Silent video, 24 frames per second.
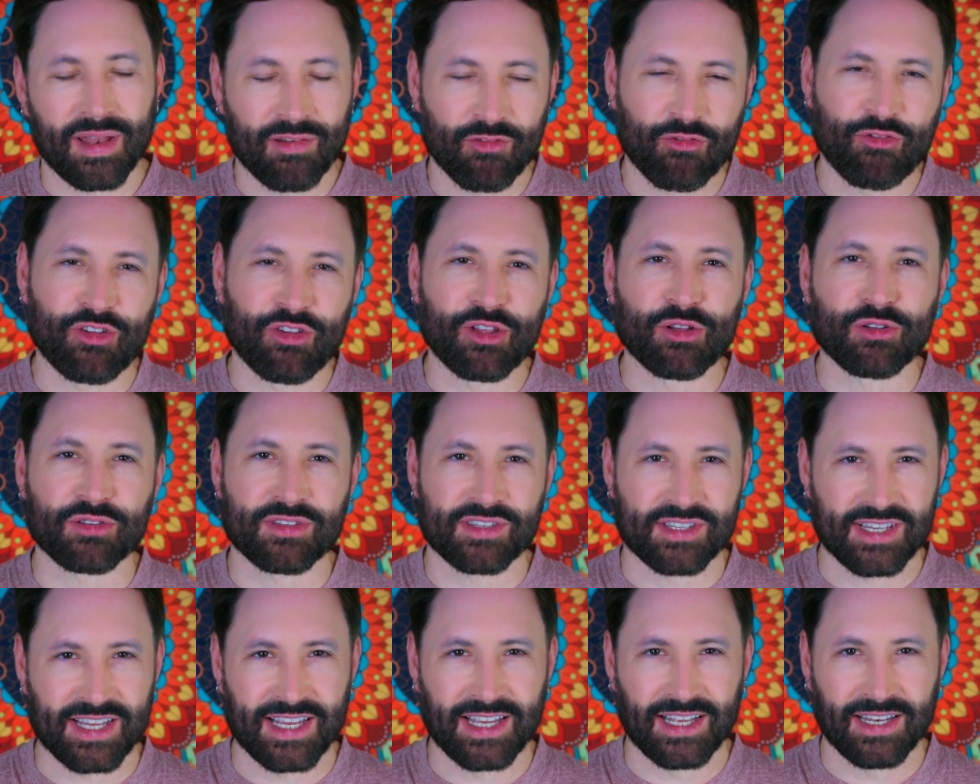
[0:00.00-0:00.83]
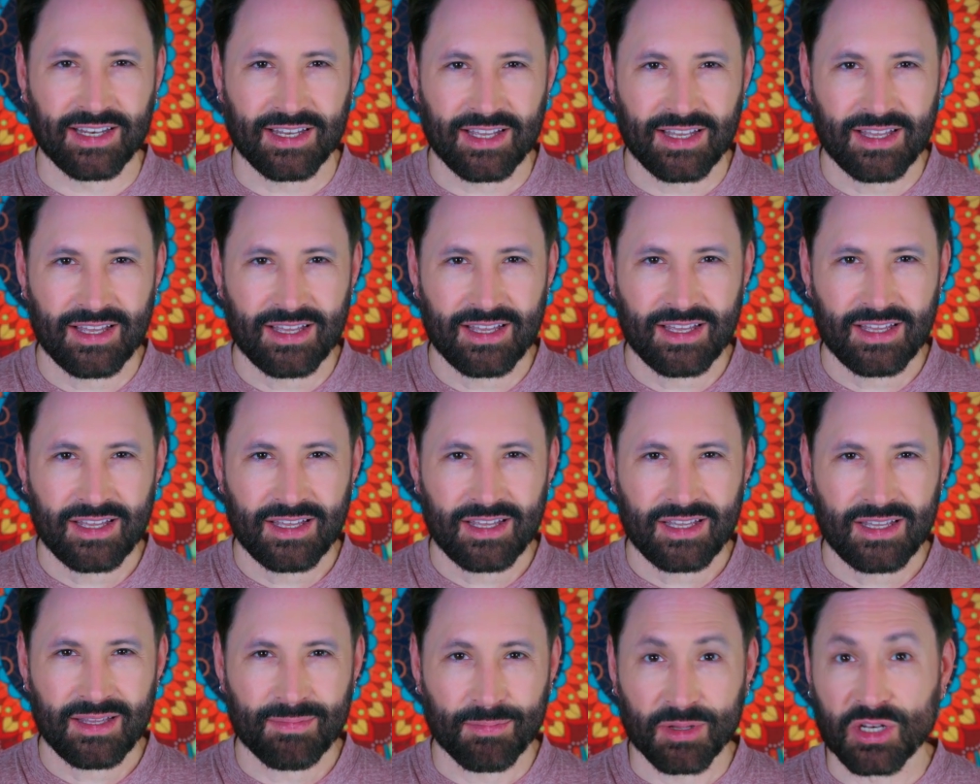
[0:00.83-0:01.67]
and feel seen.
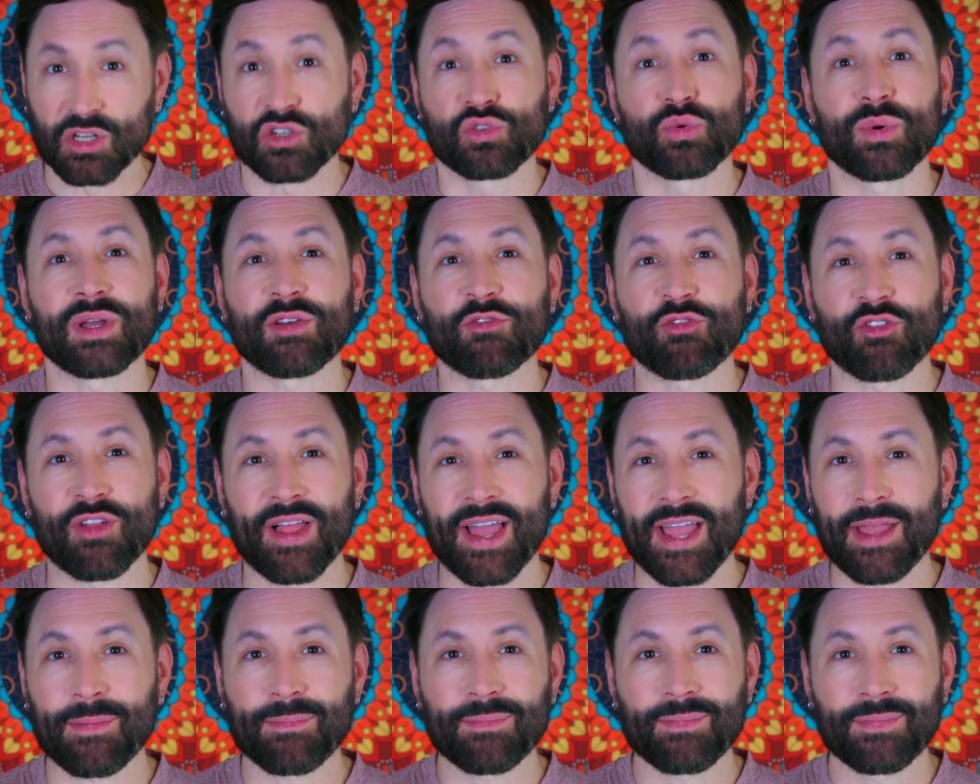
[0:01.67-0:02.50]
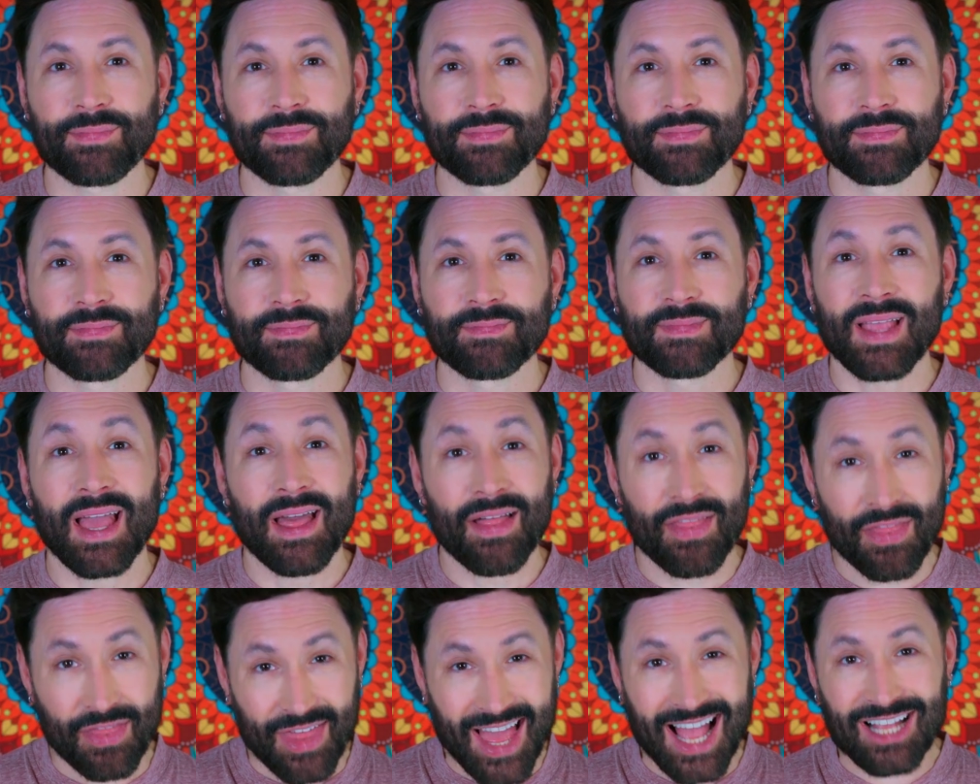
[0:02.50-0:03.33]
But a twin flame?
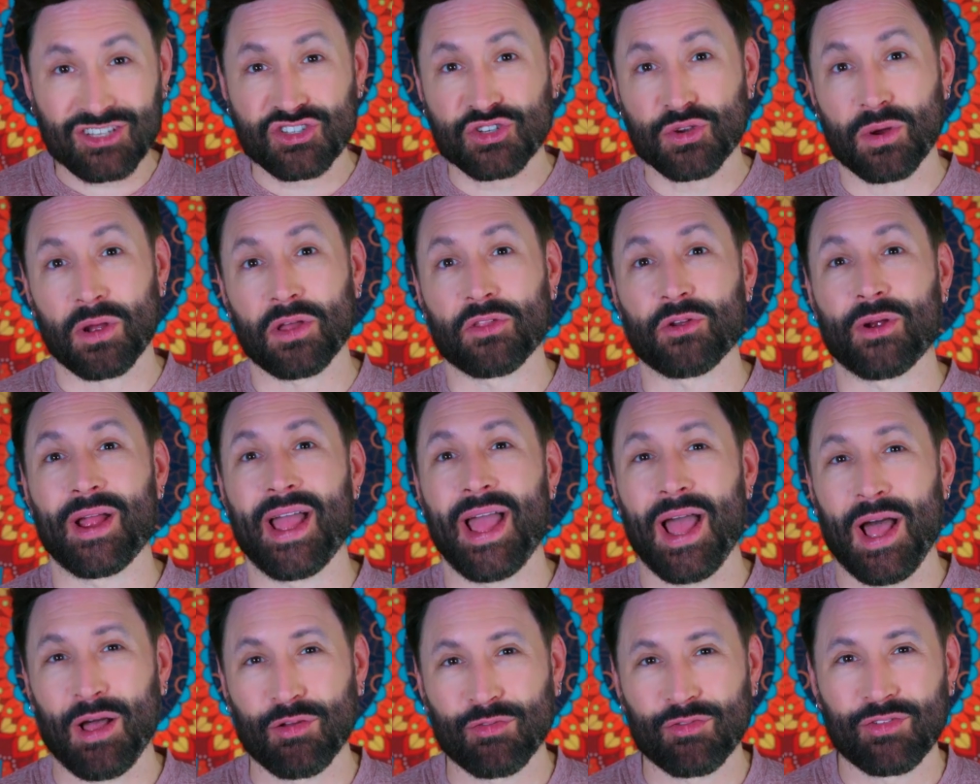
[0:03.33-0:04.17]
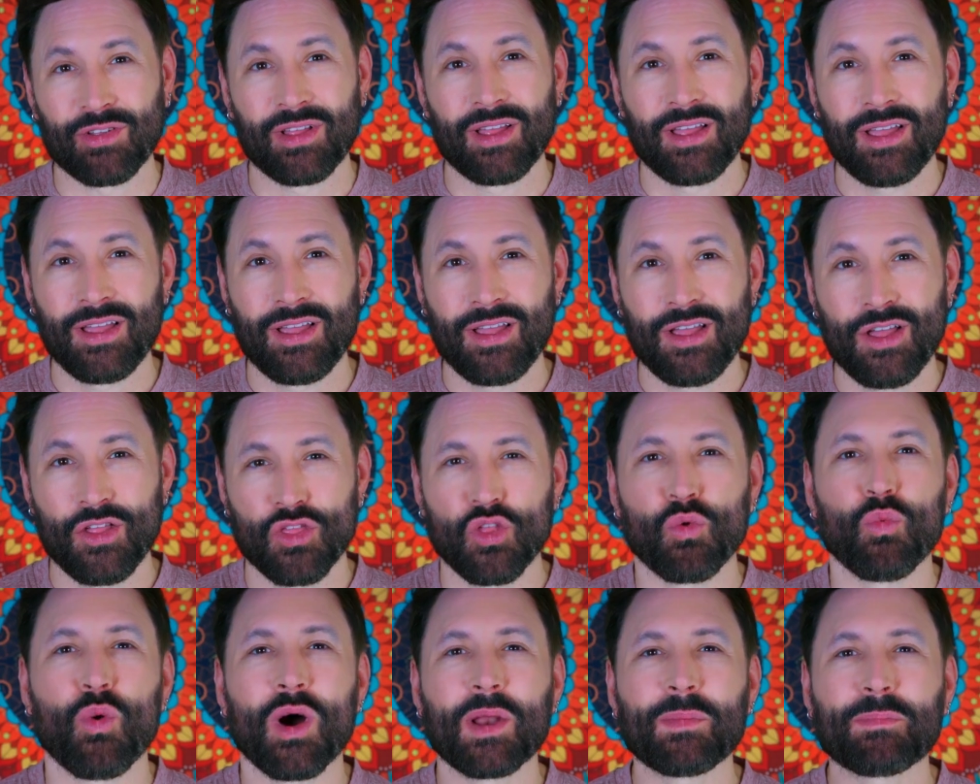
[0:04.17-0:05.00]
That's your other half, the
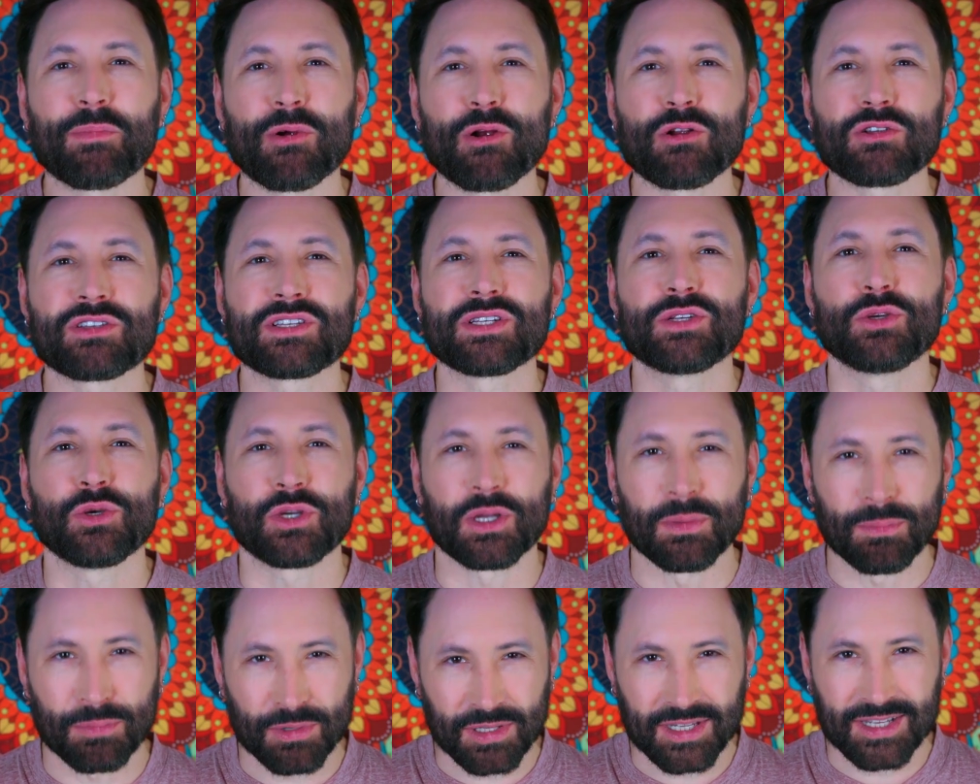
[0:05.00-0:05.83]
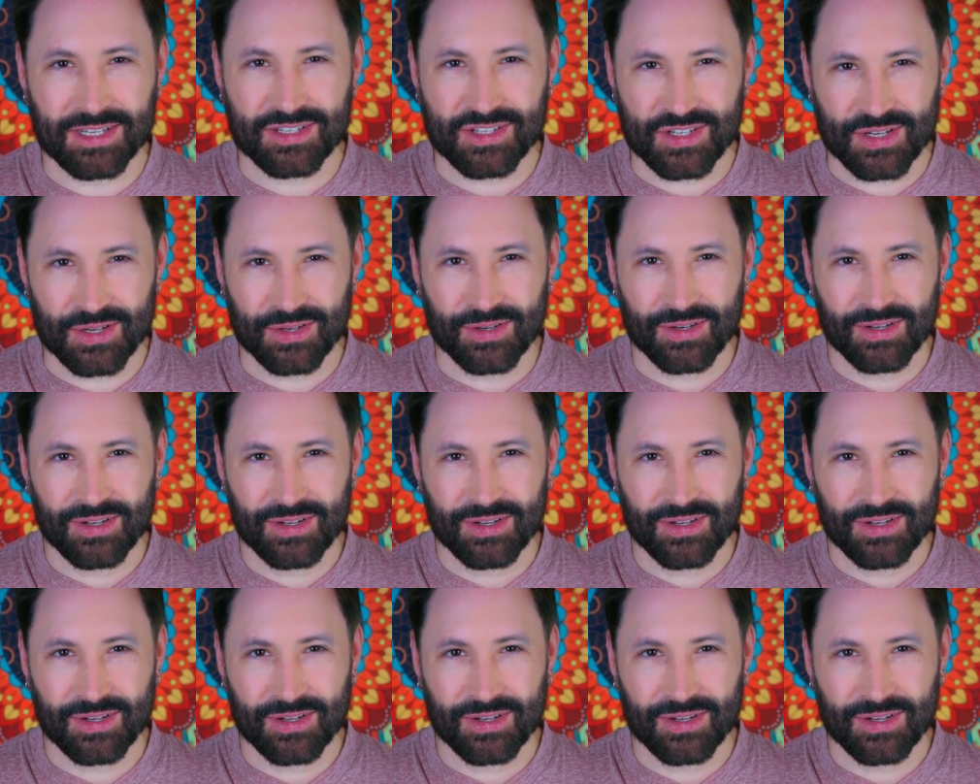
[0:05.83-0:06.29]
one person who completes you.